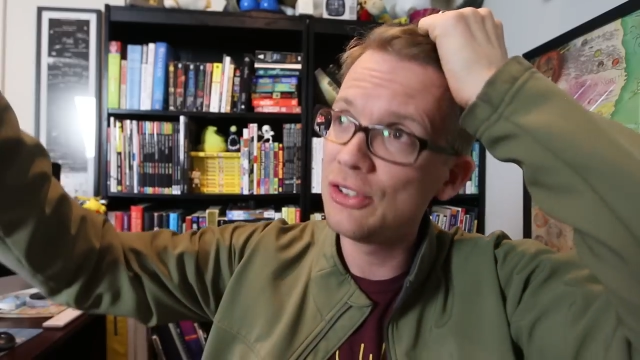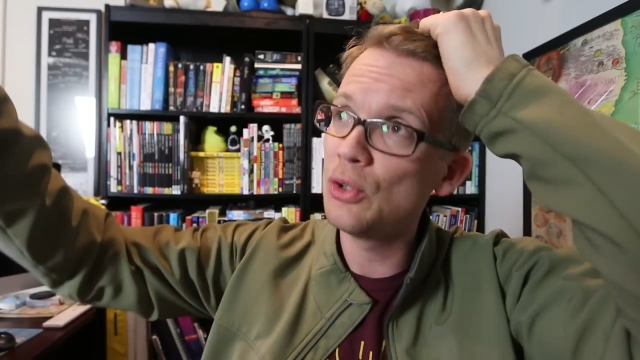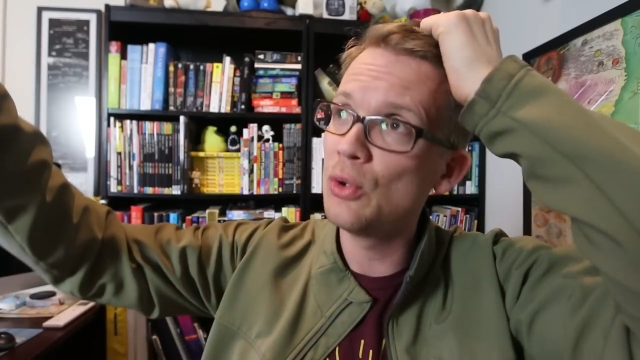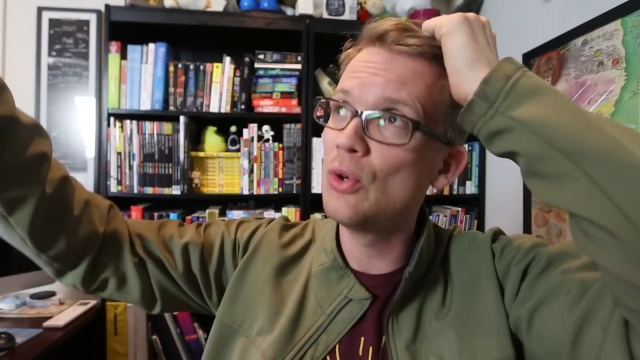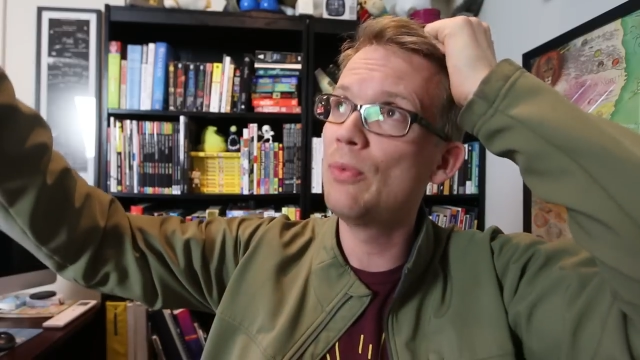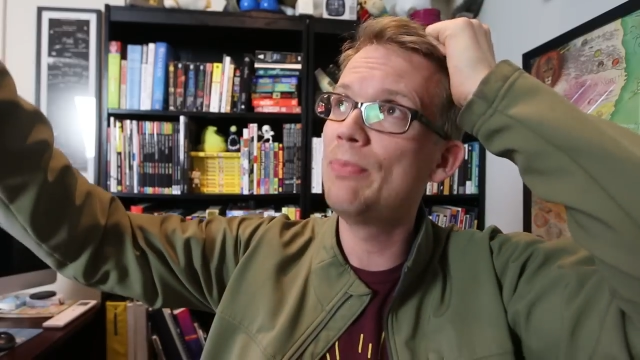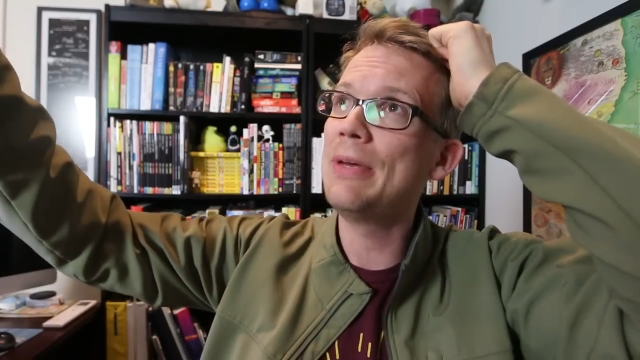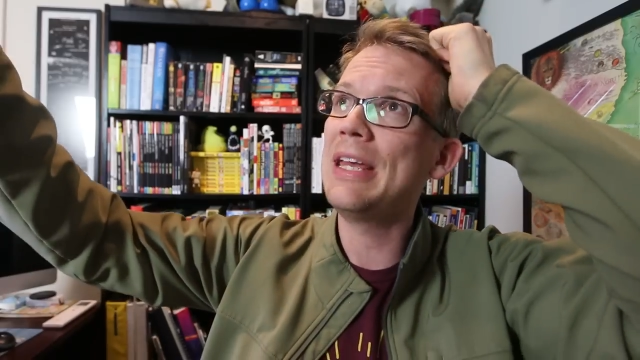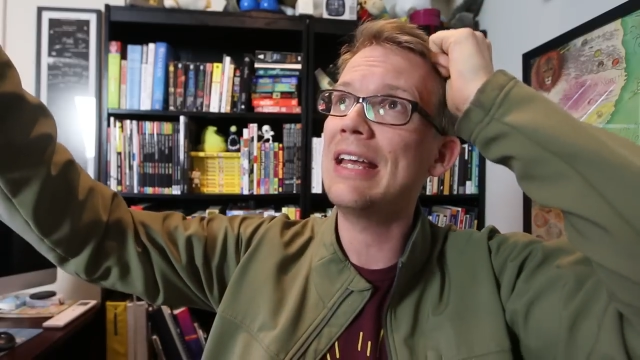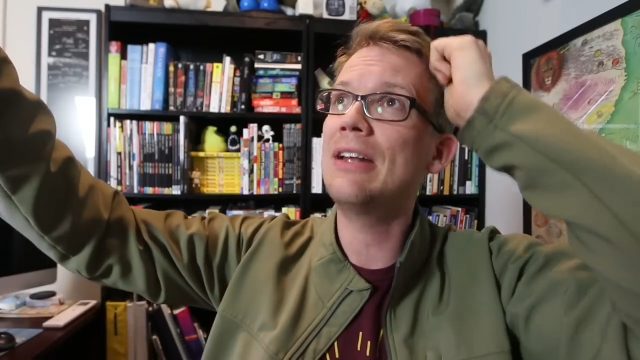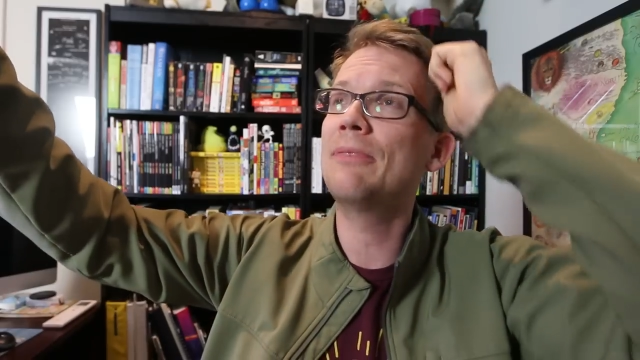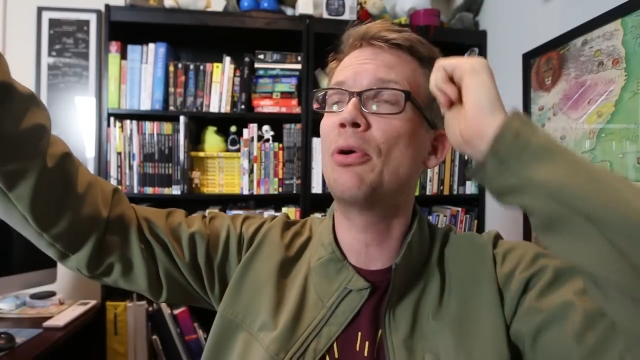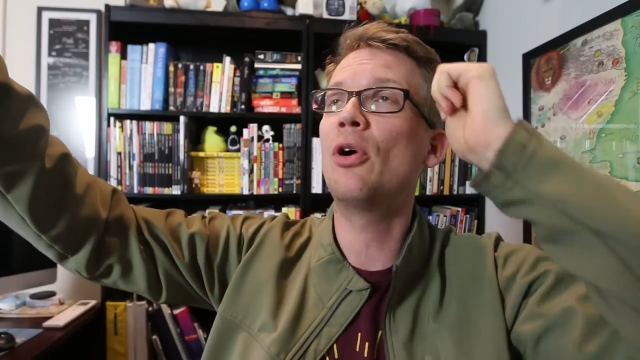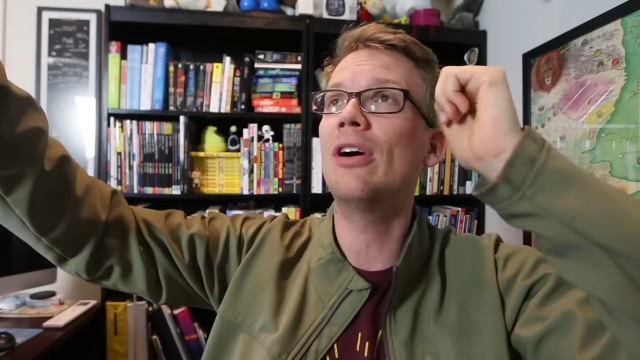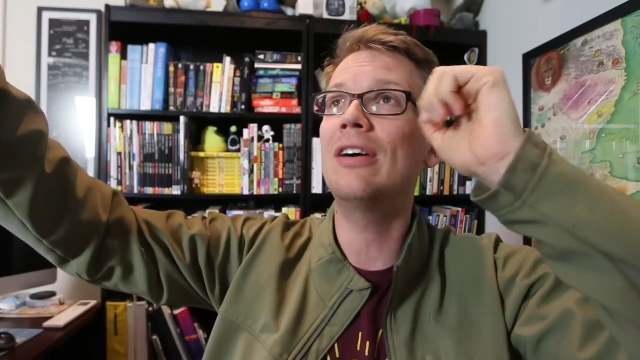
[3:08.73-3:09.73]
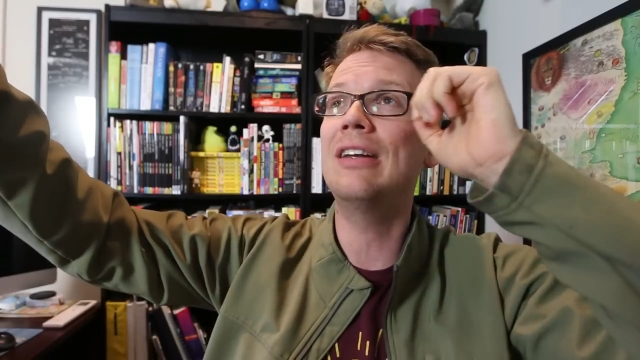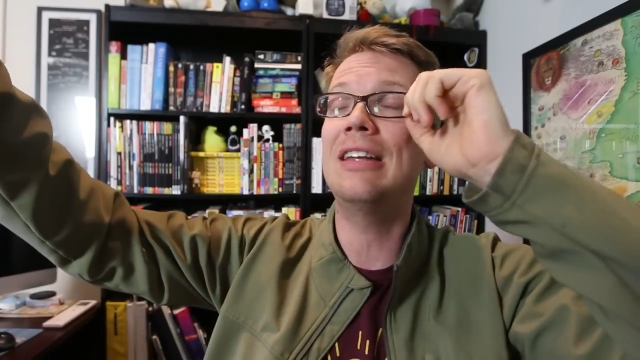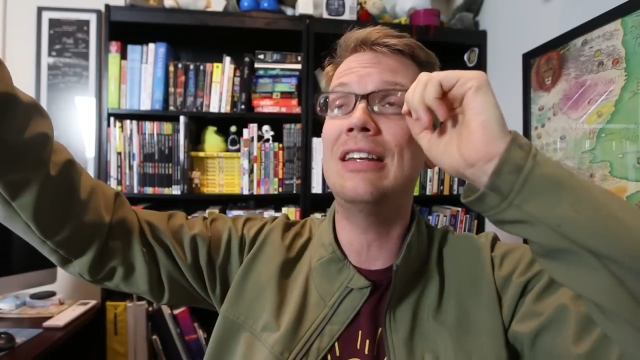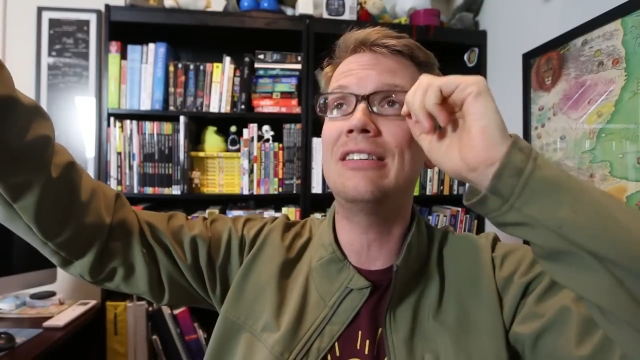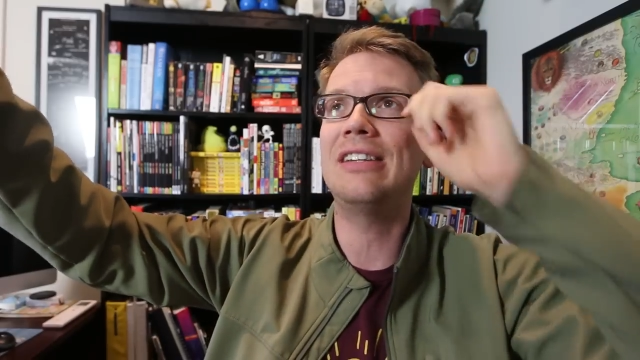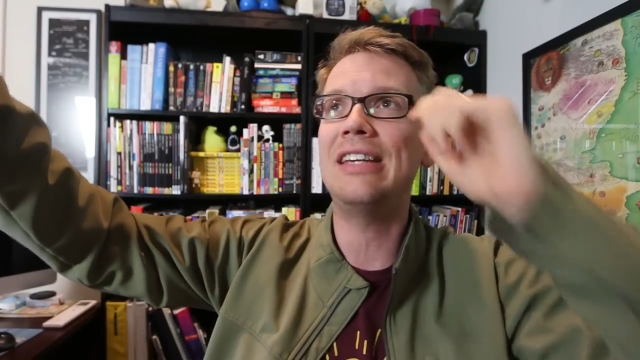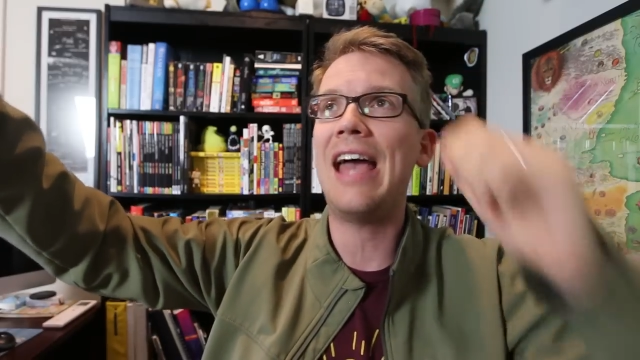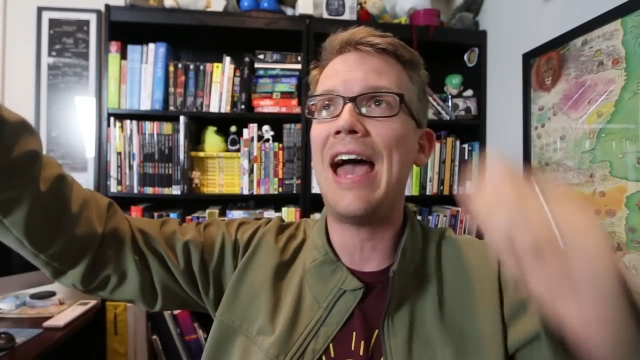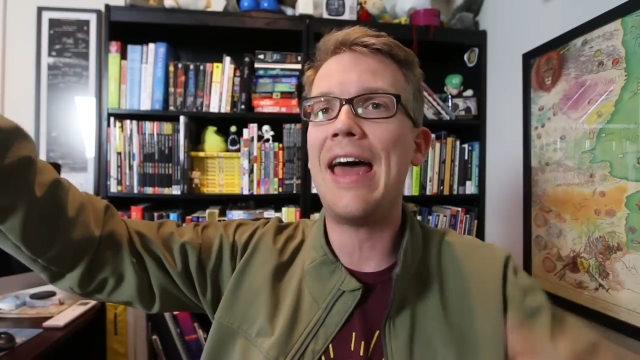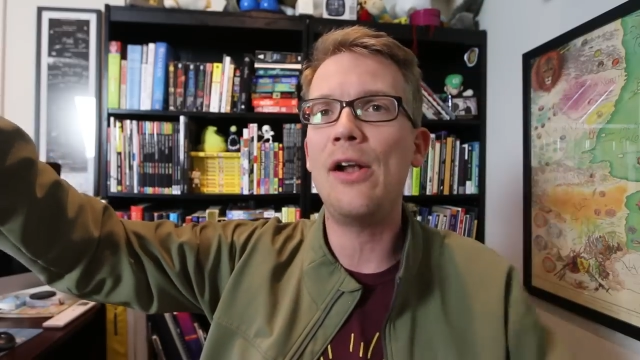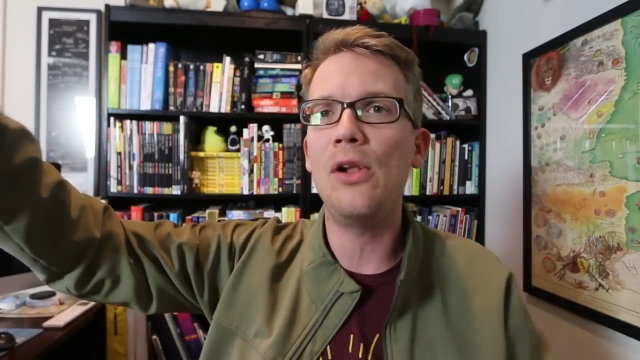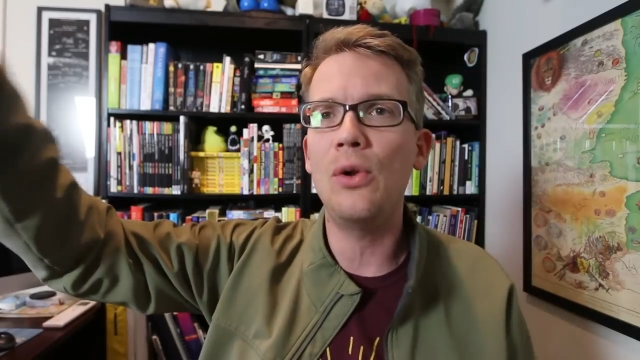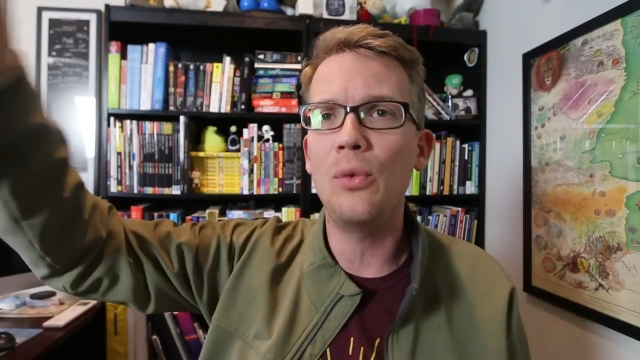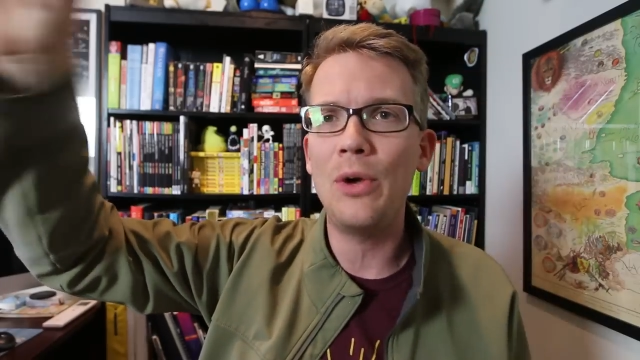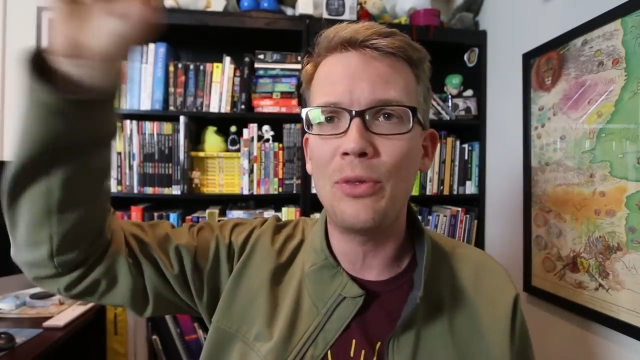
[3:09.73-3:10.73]
to be in Portland and
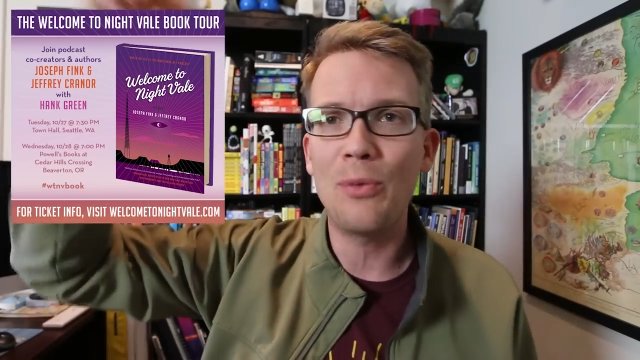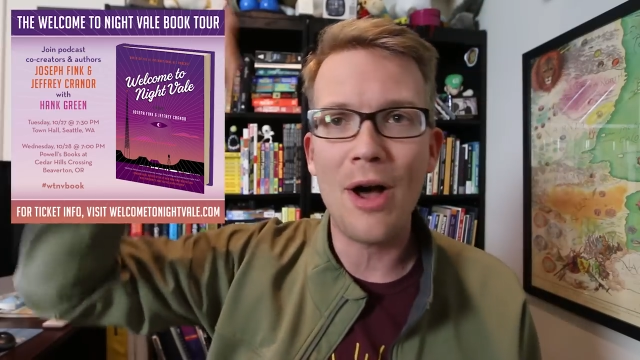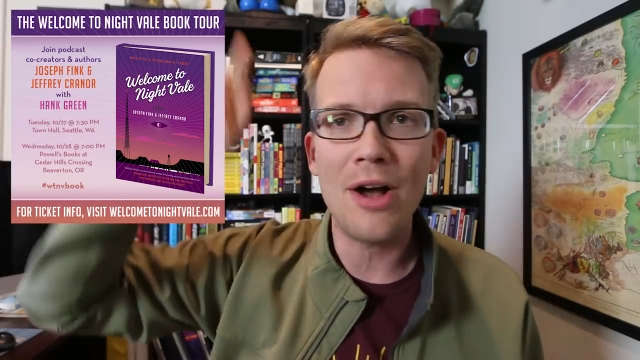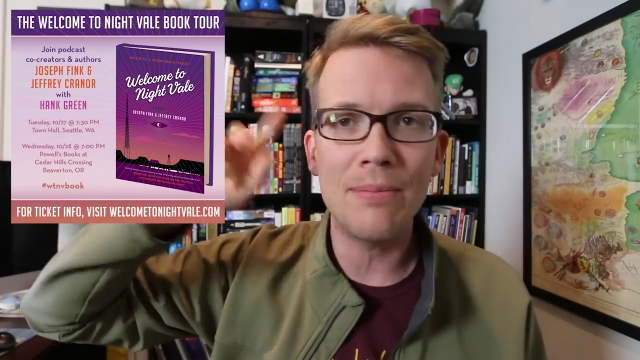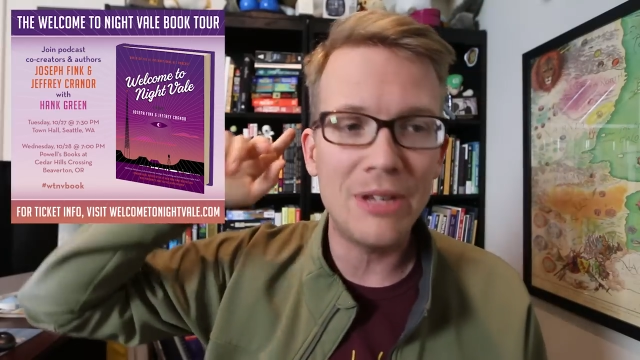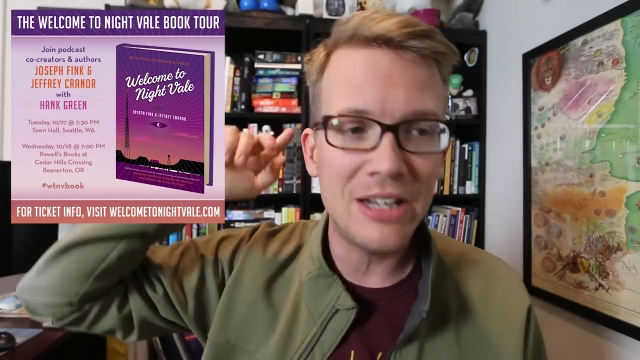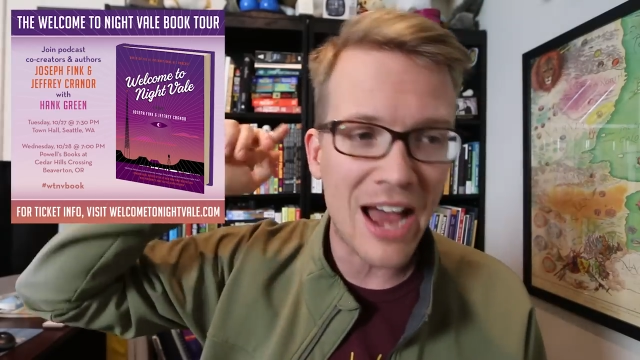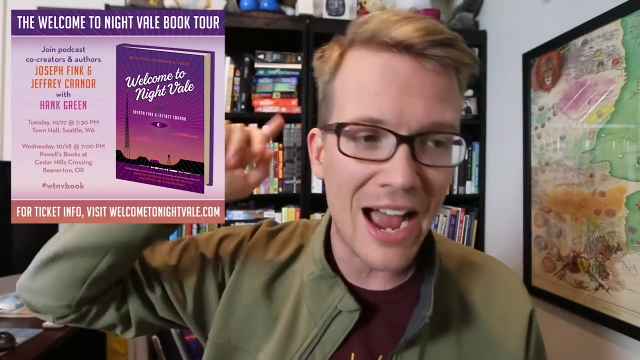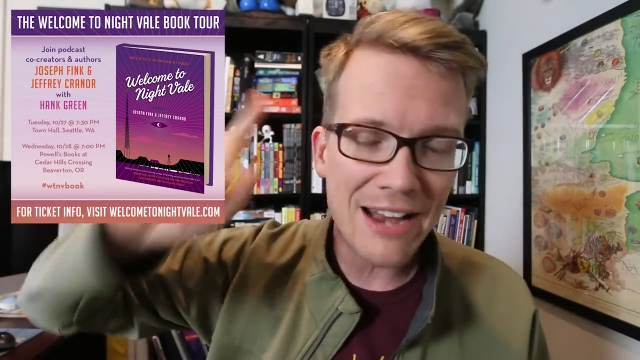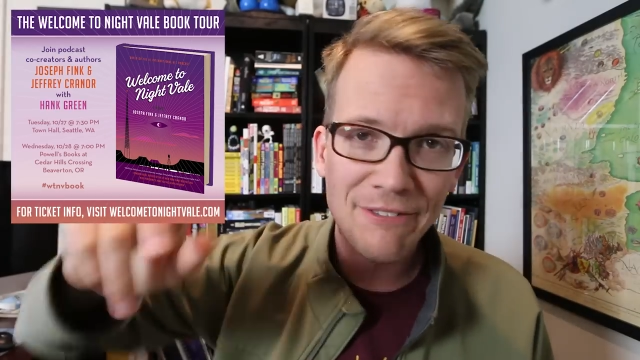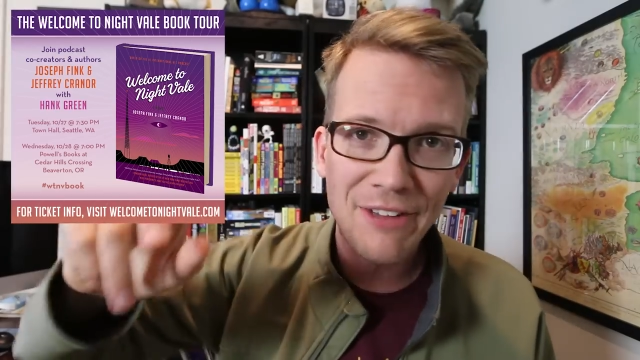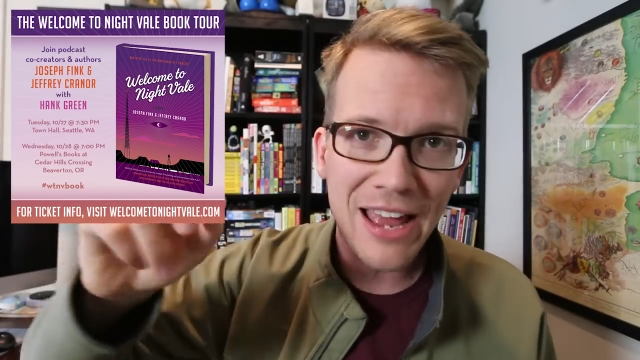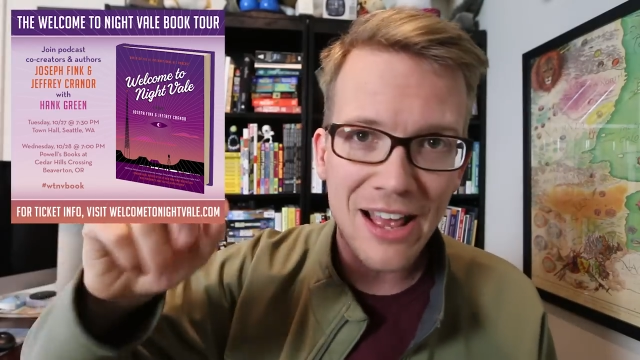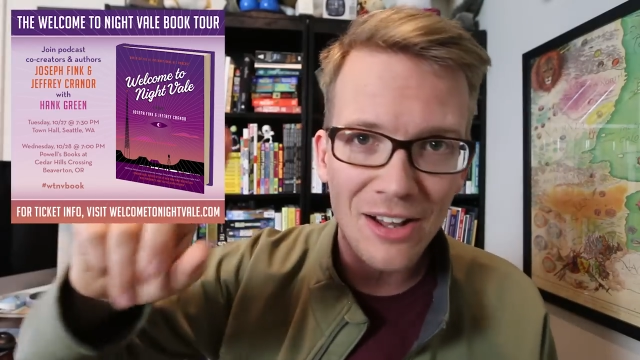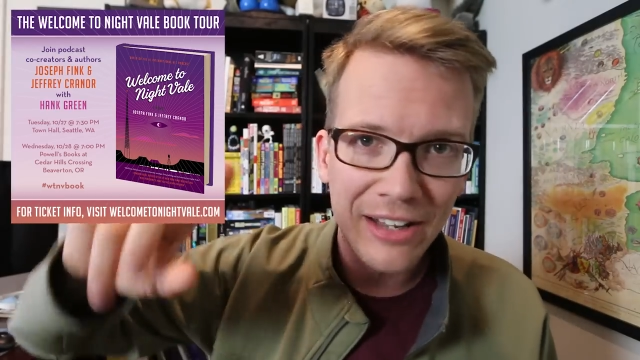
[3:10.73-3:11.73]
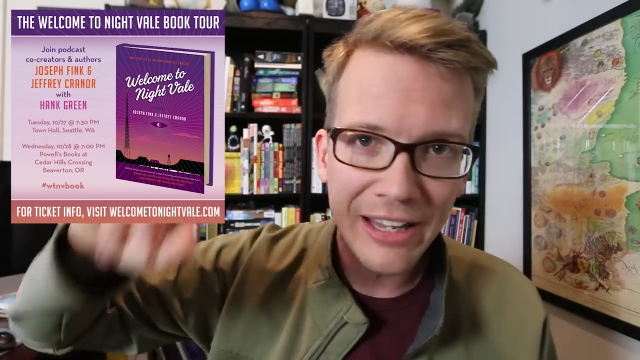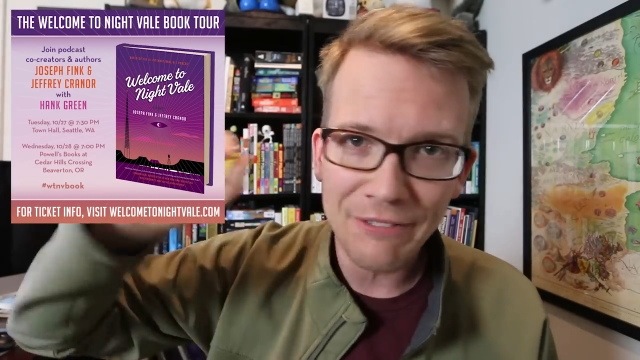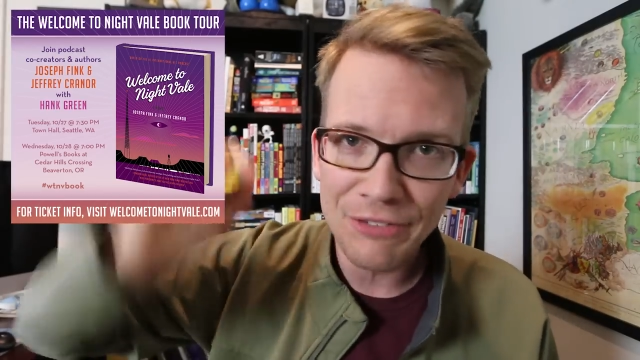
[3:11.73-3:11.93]
Seattle with Welcome to Night Vale.